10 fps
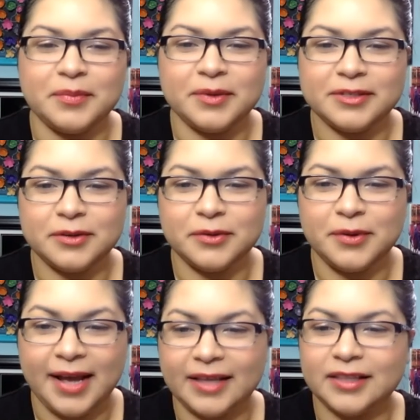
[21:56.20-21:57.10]
So
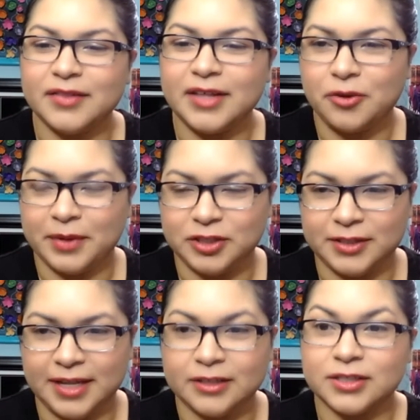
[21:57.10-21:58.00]
I love that you mentioned
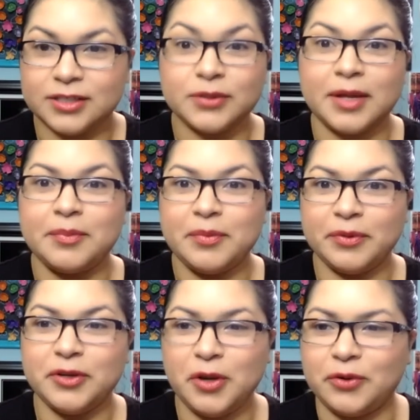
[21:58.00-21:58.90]
that, just so that people
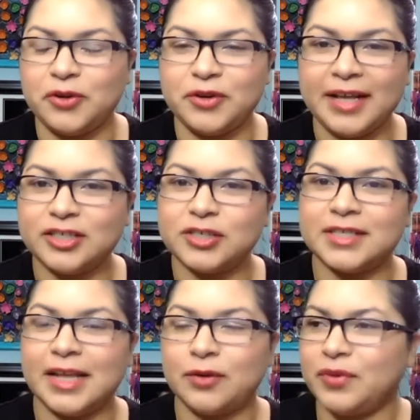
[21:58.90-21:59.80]
know you're not just
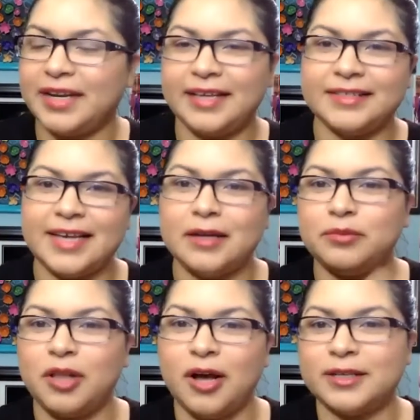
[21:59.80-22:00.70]
like reading dad
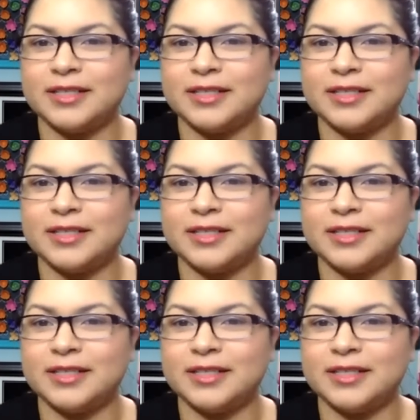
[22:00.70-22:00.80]
blogs